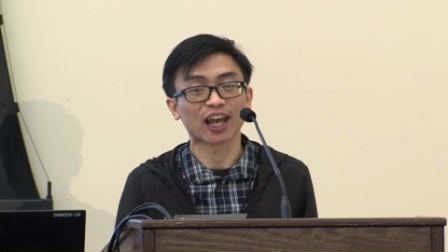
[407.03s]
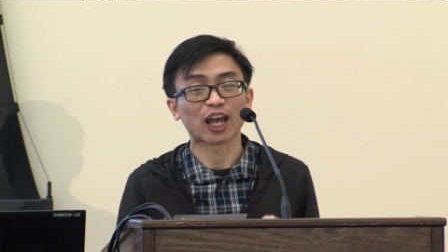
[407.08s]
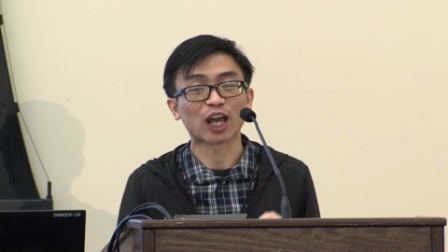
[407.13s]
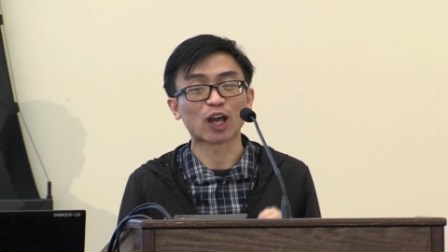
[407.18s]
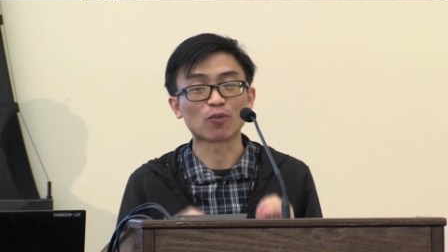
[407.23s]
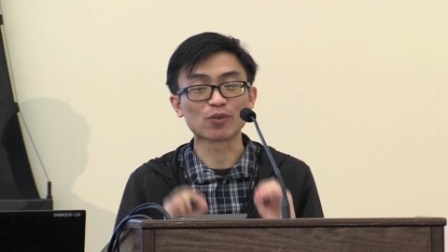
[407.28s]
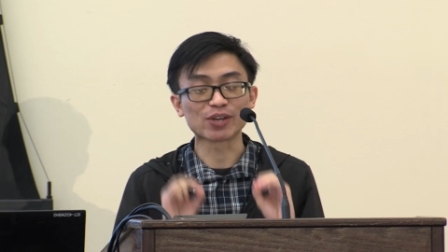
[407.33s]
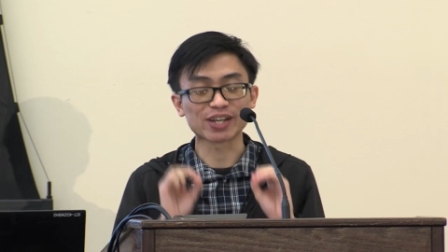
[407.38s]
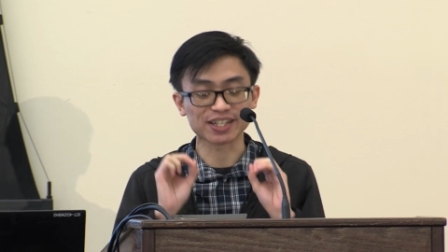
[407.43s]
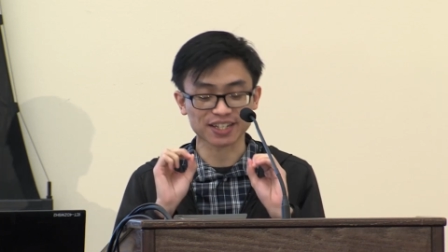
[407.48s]

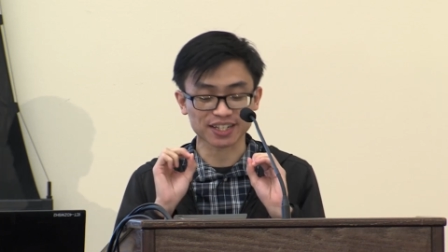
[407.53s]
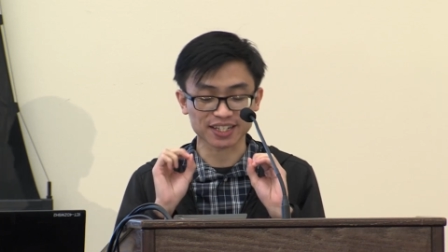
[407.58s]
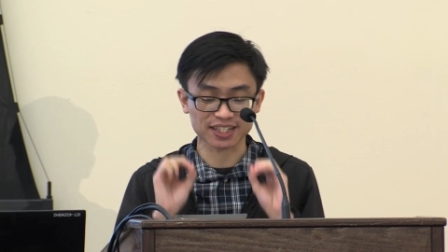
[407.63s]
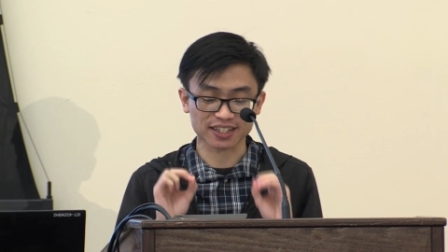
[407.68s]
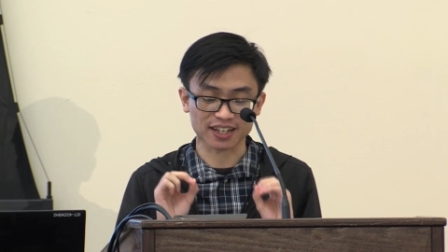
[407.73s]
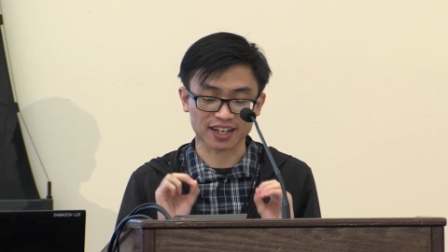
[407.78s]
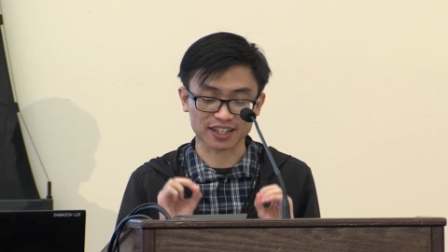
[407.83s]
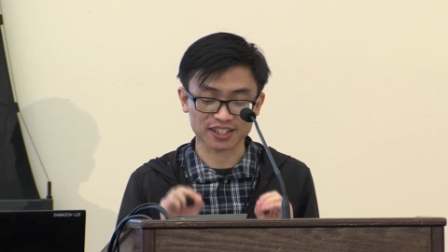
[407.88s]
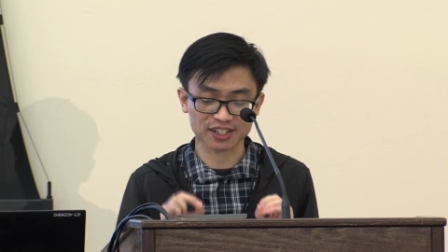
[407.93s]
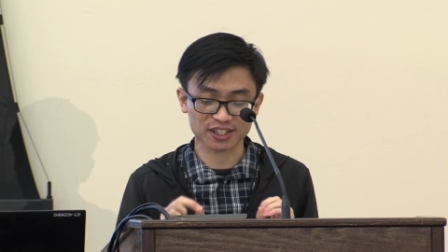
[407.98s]
and we can
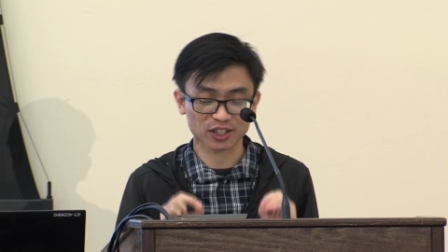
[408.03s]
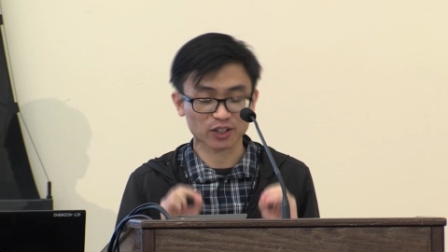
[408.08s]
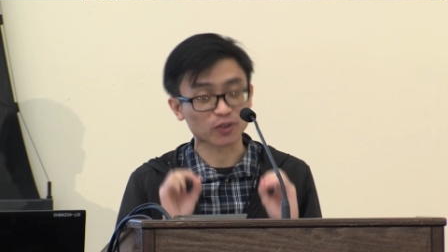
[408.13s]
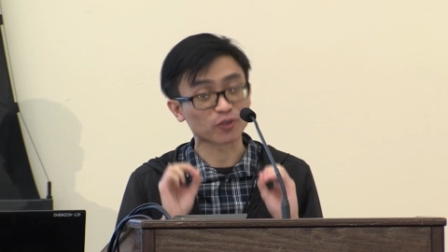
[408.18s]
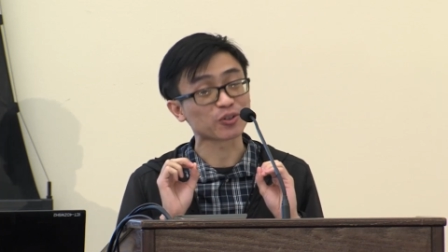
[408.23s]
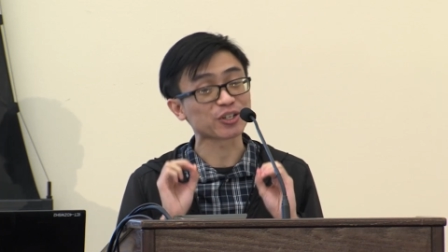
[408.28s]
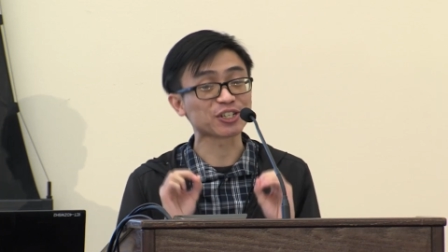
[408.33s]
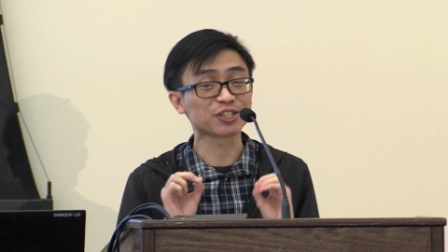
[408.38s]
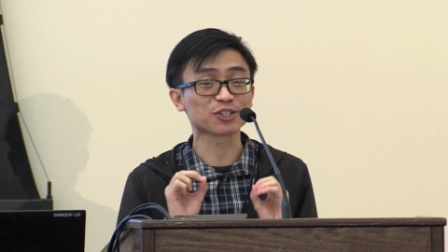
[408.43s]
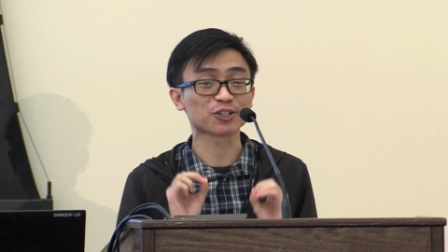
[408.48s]
discuss
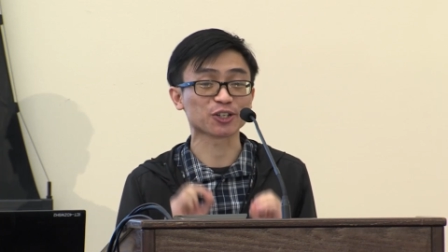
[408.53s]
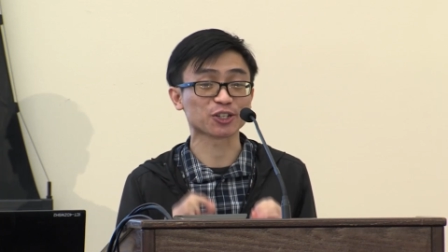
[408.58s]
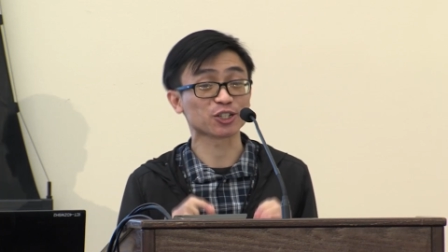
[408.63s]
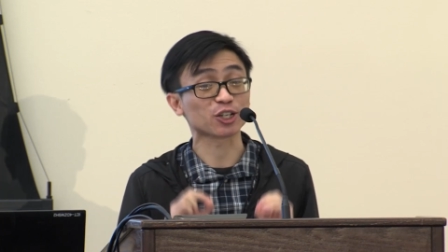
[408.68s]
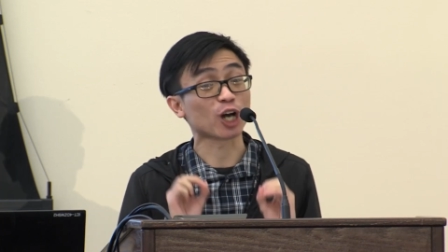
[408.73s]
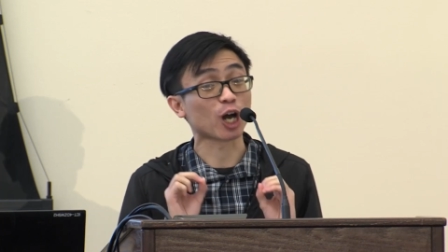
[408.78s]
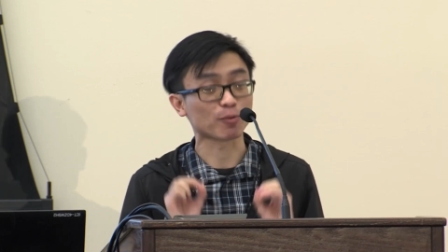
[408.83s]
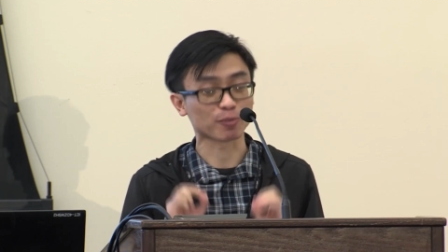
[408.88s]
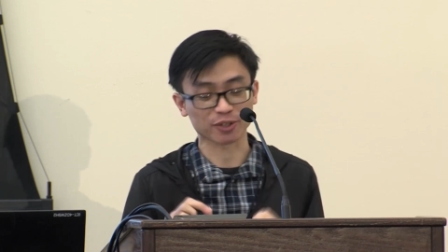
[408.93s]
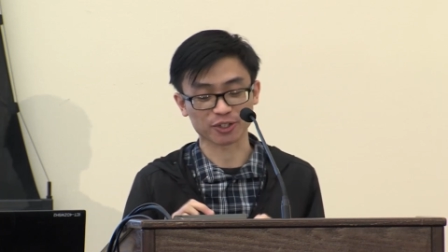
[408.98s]
research
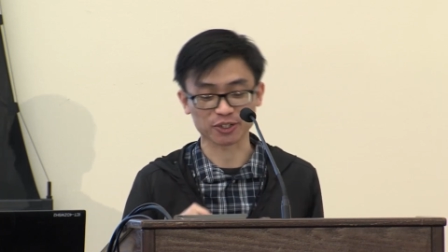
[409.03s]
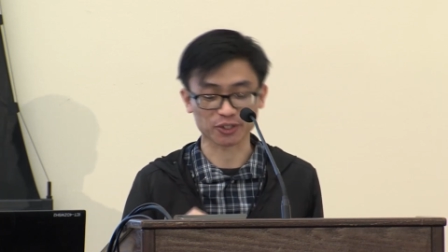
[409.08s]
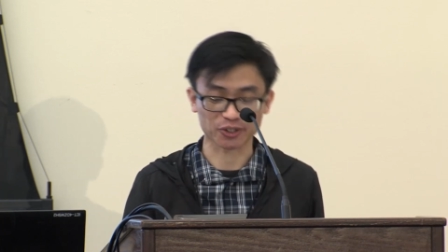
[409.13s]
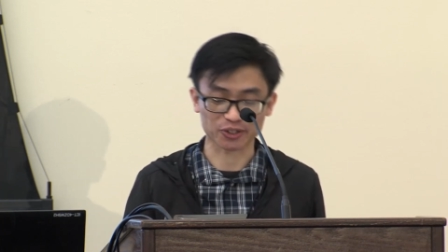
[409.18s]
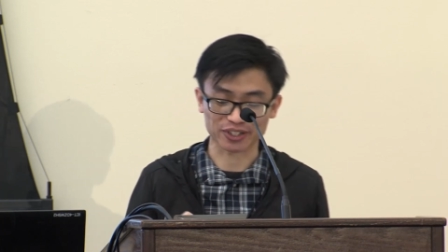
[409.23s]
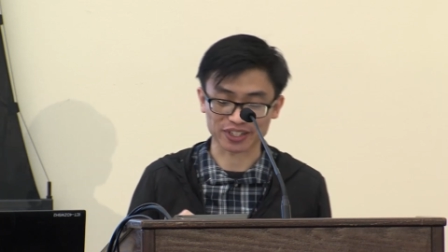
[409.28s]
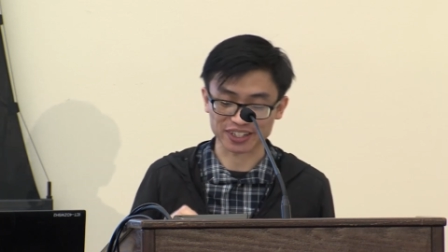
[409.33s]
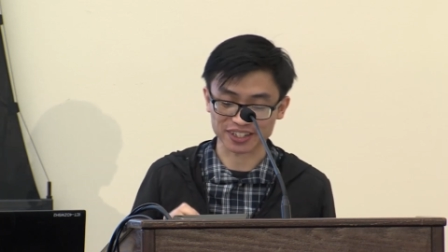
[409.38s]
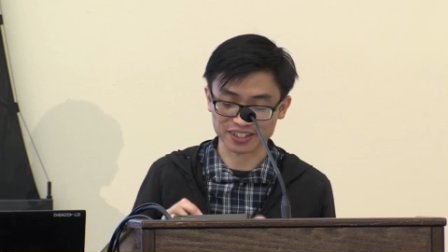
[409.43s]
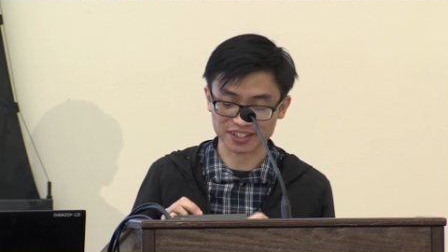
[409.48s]

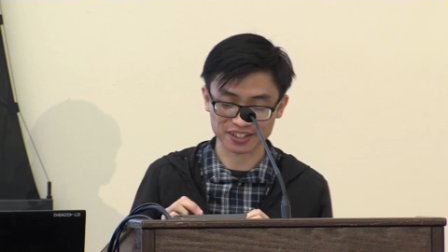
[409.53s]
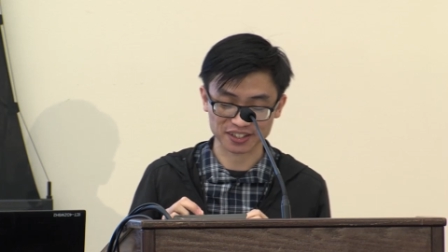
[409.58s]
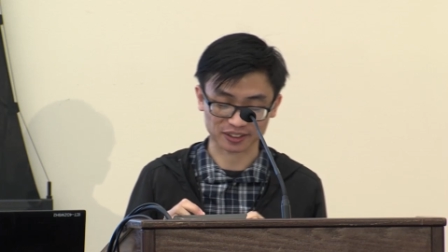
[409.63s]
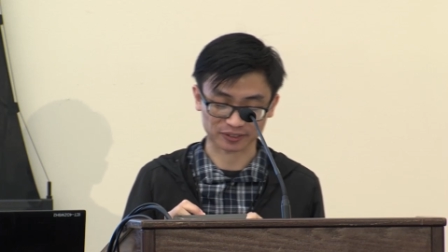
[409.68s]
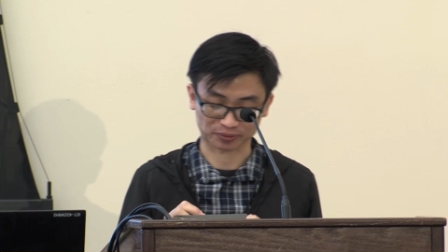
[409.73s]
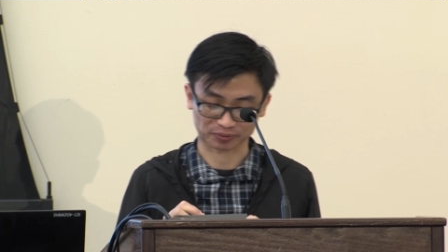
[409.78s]
opportunities.